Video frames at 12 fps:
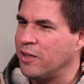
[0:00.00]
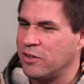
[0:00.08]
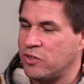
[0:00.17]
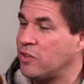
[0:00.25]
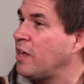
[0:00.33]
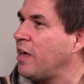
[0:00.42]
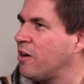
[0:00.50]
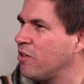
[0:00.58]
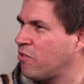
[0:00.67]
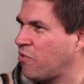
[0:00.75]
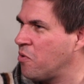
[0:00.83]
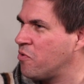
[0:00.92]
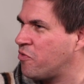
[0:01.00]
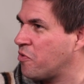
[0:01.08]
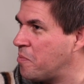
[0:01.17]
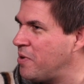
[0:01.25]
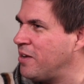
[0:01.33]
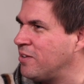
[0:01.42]
So they had a throne
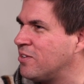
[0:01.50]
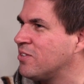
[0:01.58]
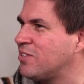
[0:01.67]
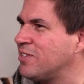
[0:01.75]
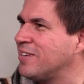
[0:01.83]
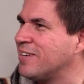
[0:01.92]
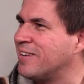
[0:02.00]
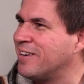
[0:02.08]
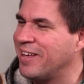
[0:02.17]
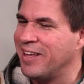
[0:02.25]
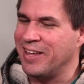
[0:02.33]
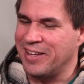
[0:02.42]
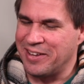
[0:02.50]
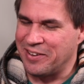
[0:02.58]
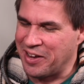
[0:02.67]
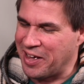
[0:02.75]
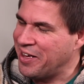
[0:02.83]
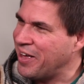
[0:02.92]
for me to sit on
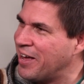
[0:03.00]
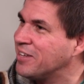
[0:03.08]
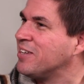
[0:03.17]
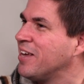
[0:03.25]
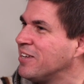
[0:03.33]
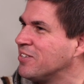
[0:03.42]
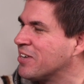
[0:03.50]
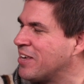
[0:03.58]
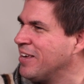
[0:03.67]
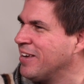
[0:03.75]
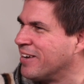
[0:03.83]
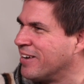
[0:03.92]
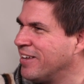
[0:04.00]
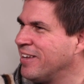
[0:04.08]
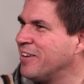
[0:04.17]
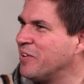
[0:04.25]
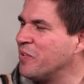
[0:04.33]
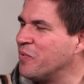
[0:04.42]
as a king
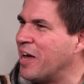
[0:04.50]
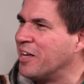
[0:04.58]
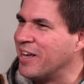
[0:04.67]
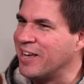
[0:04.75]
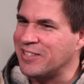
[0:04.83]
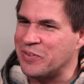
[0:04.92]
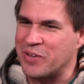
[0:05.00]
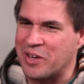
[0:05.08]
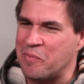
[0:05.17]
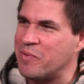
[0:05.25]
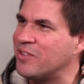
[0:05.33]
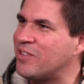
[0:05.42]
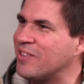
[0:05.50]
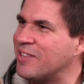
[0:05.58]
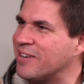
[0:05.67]
as we come into